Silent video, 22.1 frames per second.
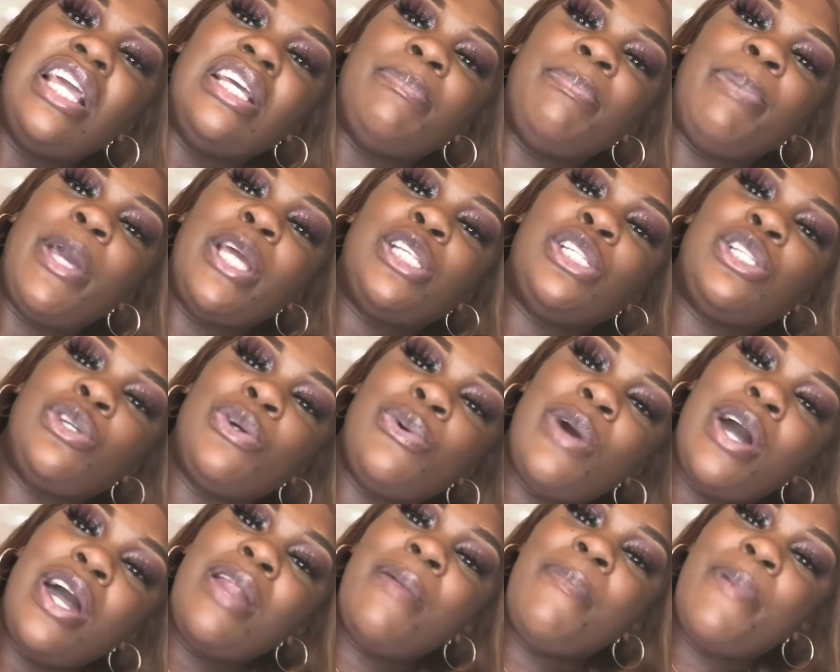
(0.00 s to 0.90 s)
Bitch, you
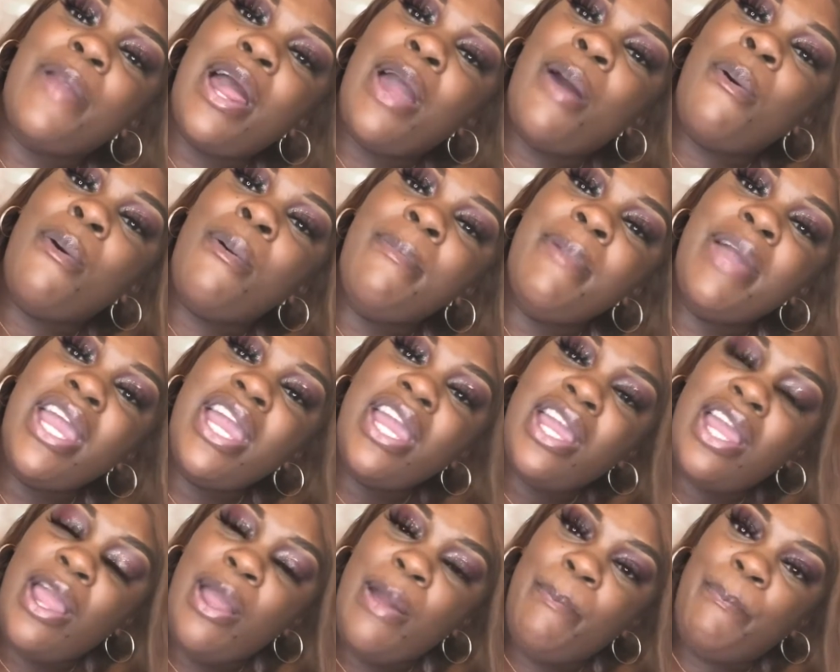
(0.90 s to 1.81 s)
want to play with
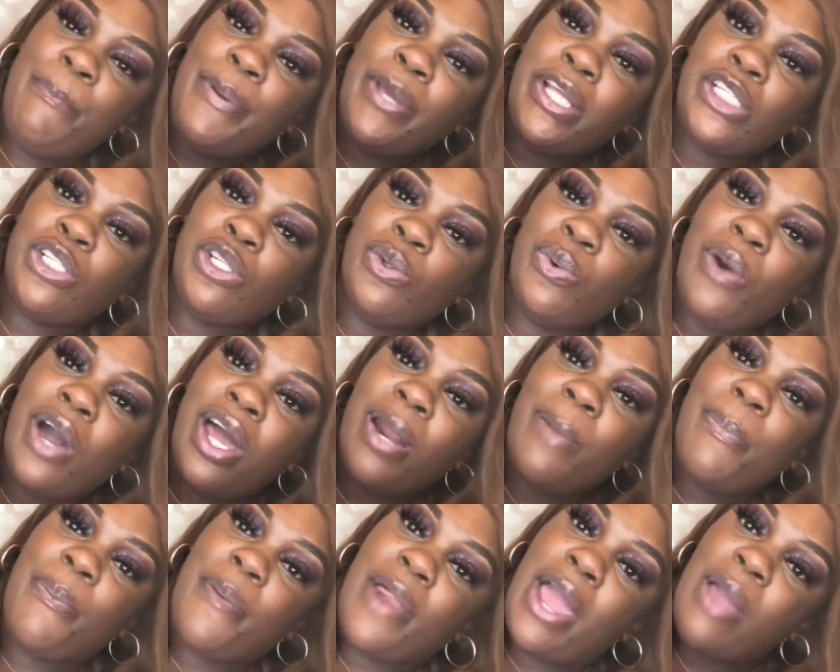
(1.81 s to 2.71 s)
me? Bitch, you
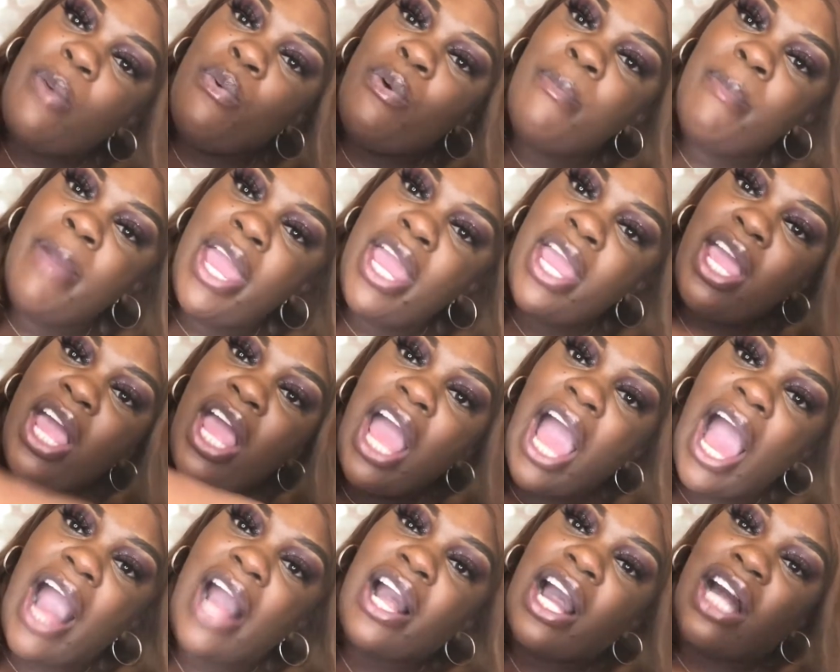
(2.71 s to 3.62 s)
want to play with me?
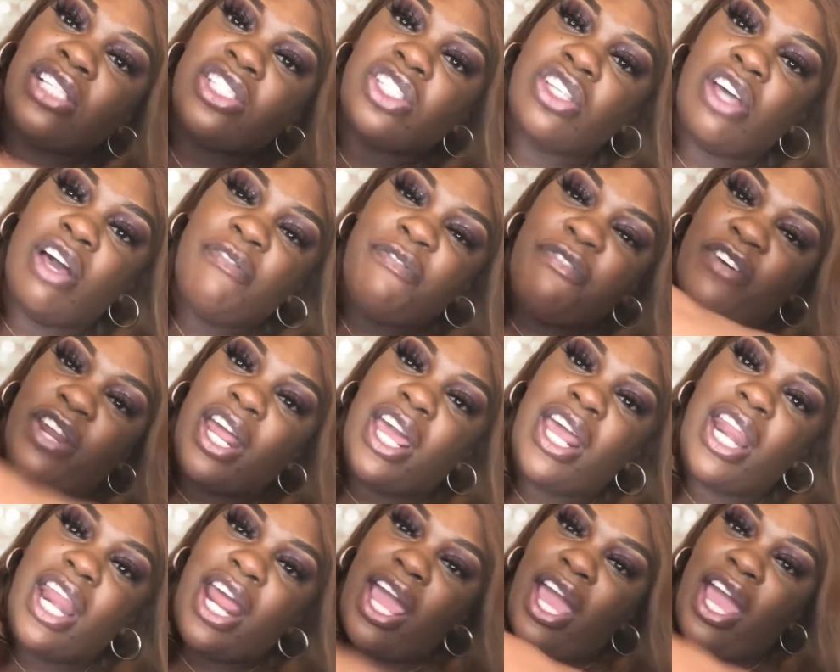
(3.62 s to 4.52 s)
I got something for
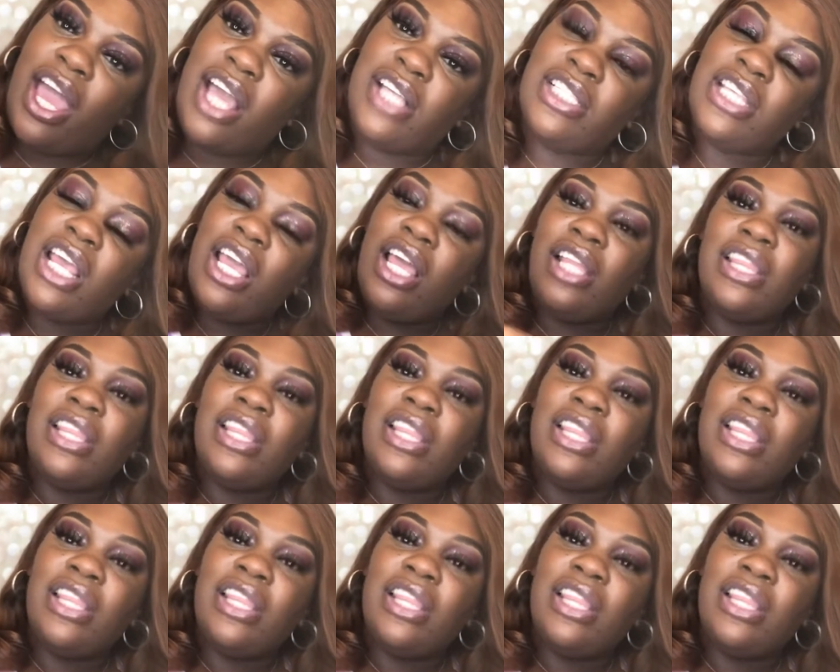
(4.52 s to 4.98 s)
that ass.